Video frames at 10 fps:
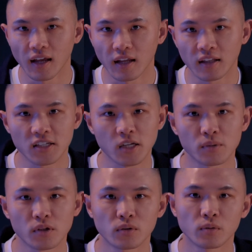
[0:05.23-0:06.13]
In this
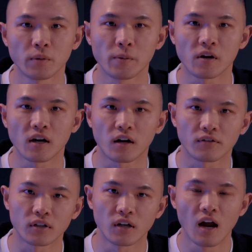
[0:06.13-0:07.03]
episode, we will
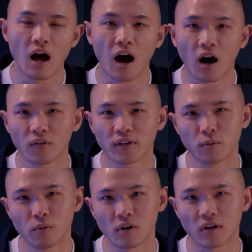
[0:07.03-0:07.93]
cover how they
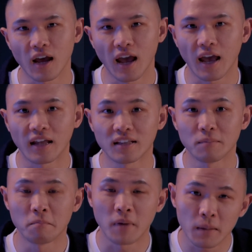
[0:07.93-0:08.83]
work and the
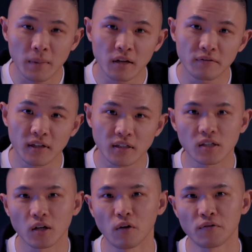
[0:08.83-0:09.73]
many
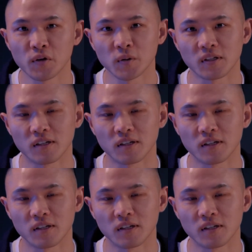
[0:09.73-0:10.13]
benefits of using